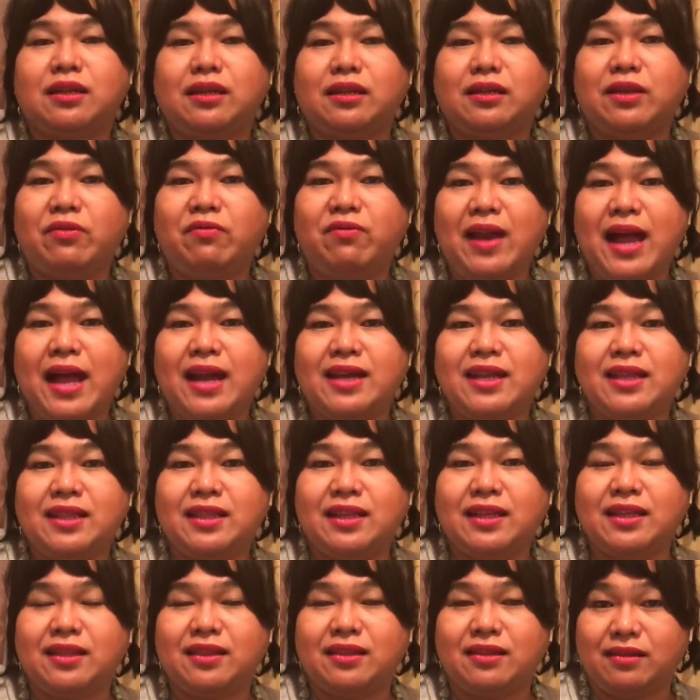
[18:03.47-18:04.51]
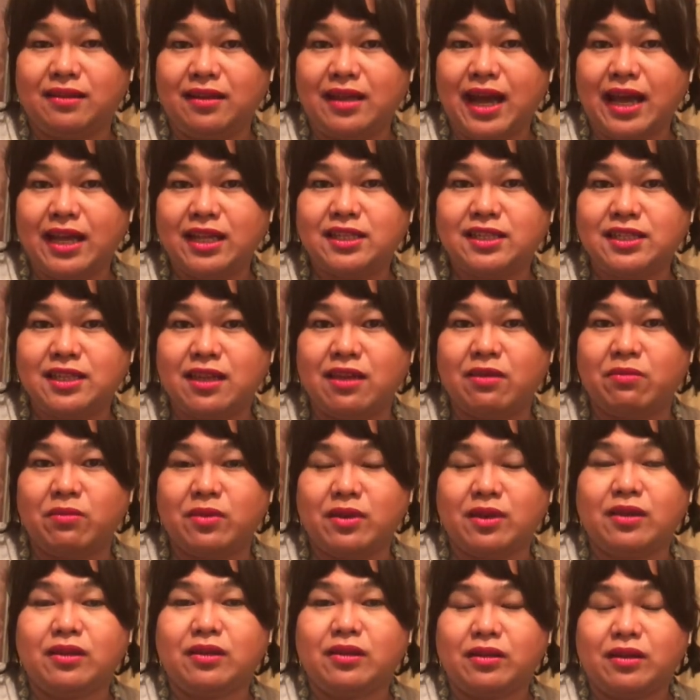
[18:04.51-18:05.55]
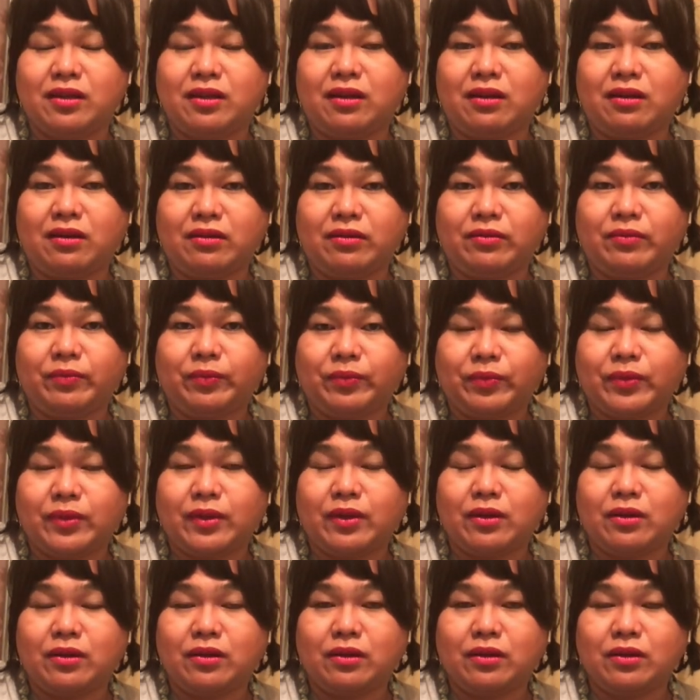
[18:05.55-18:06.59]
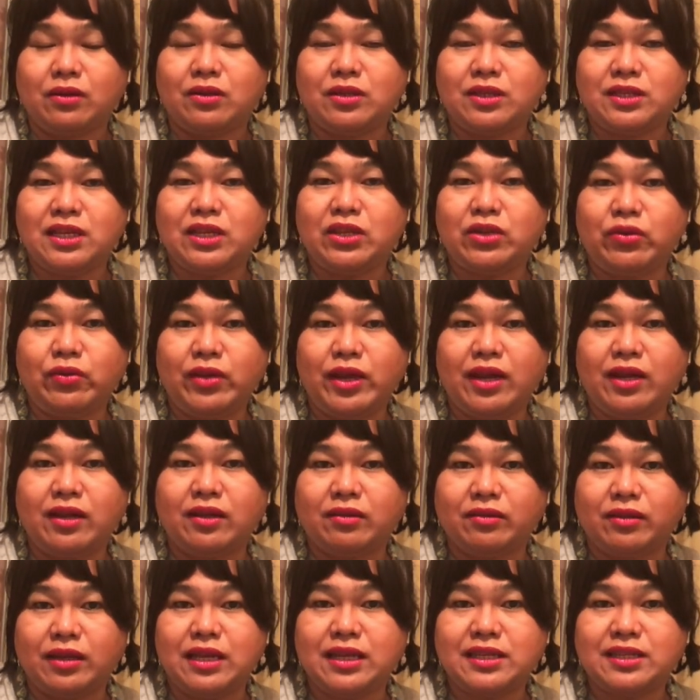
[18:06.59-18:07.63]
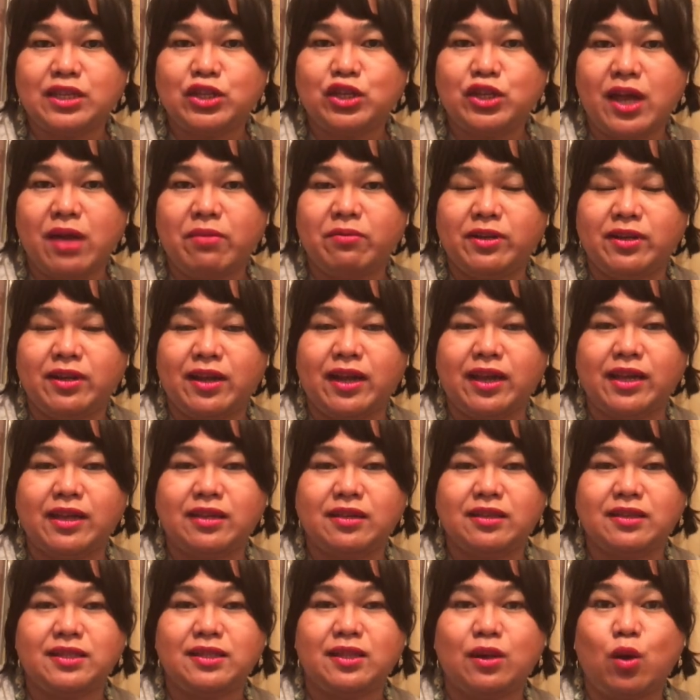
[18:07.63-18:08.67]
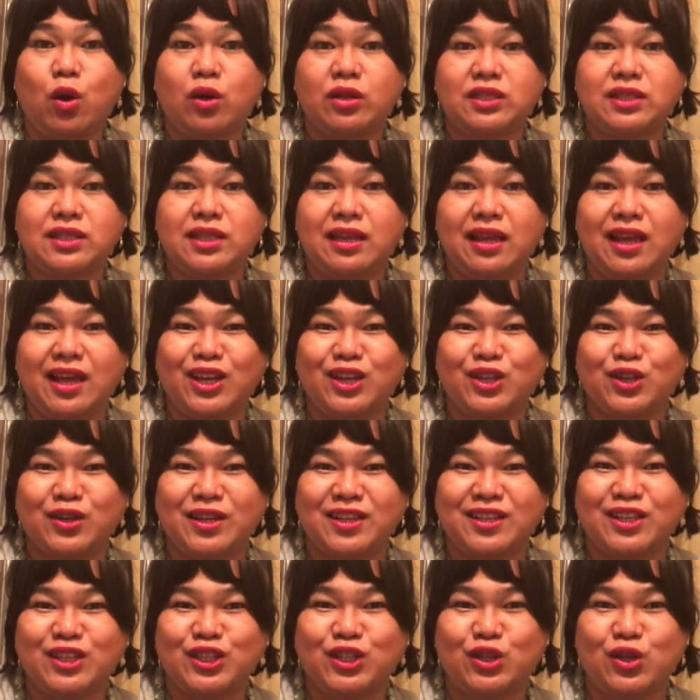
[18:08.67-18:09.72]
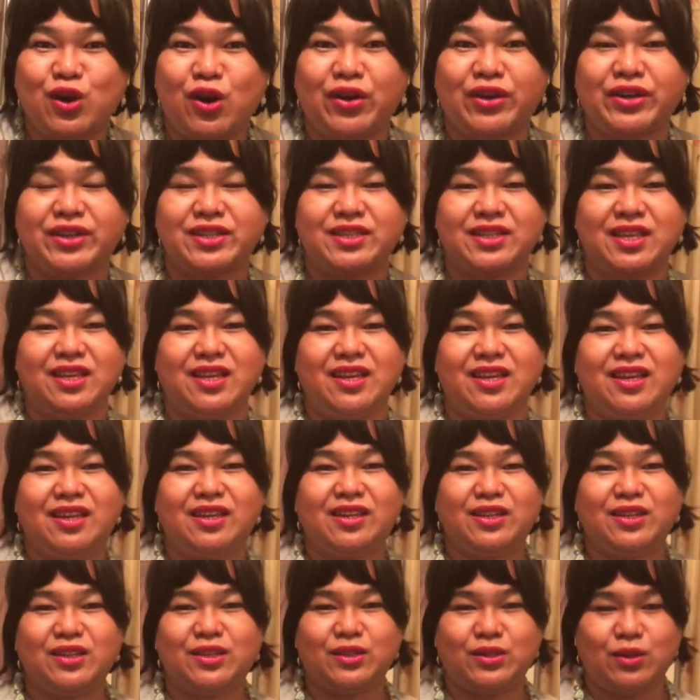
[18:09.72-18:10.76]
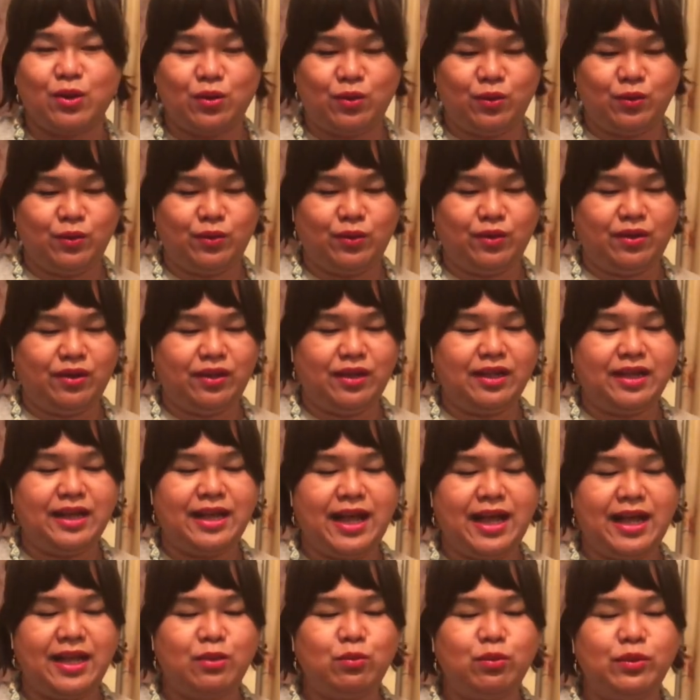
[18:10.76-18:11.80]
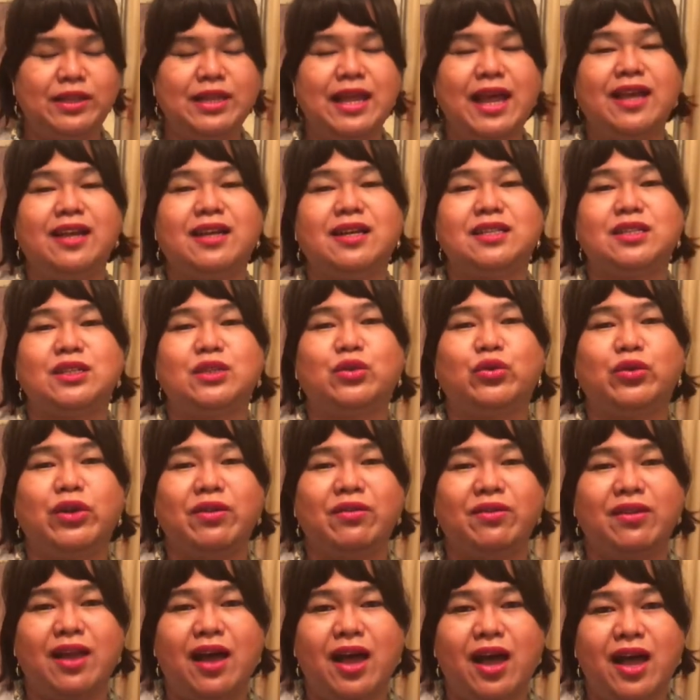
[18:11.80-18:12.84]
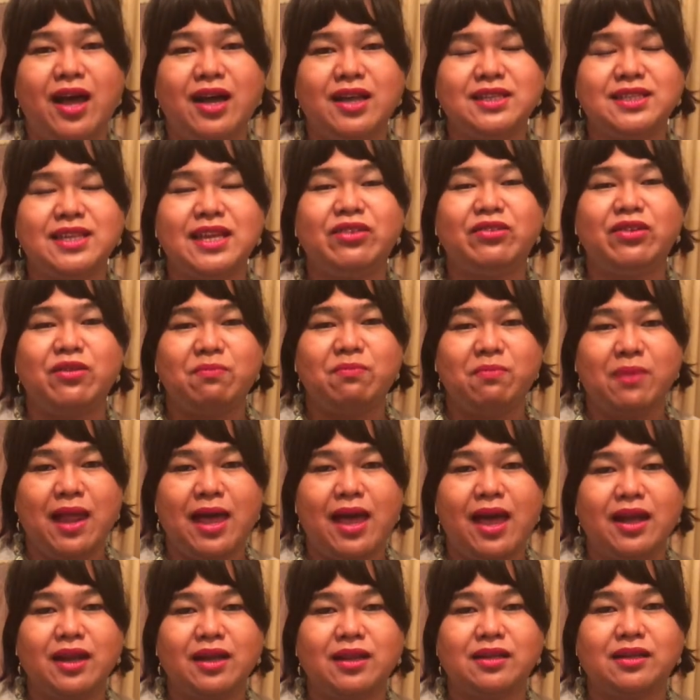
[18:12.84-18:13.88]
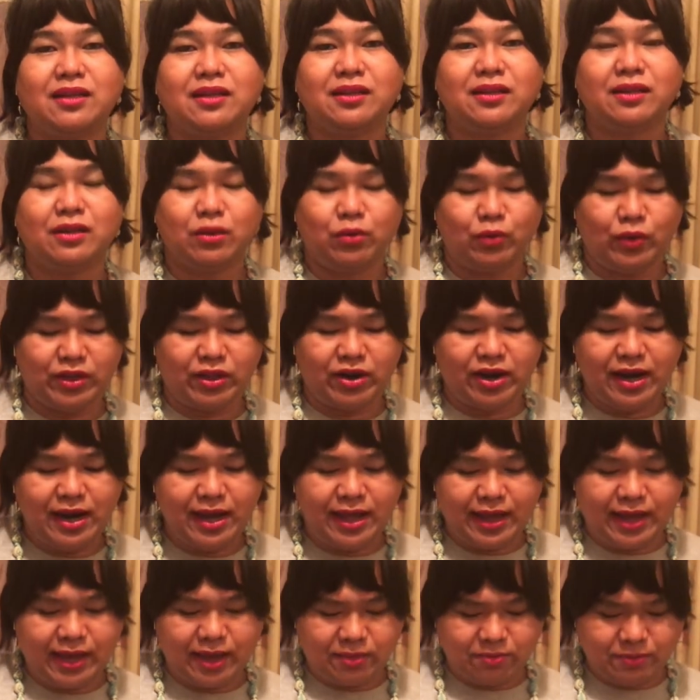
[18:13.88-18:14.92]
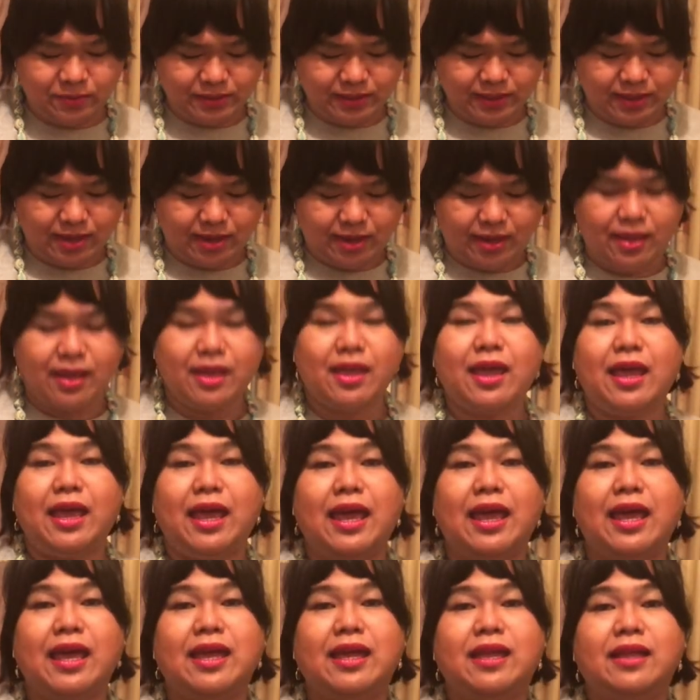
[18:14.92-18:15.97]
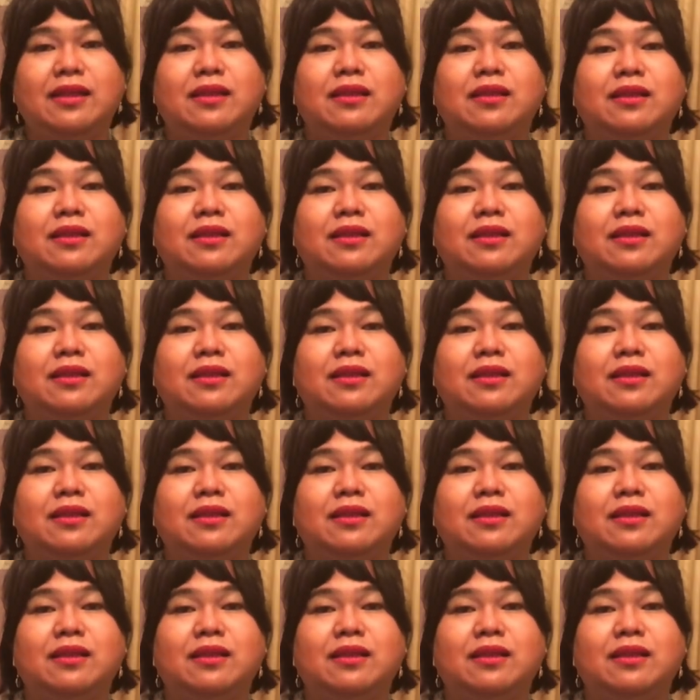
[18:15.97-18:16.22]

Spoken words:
the planet that guides him, considering he's a Gemini, is the constellation in the stars. So God would like us to relax and reflect with our lives and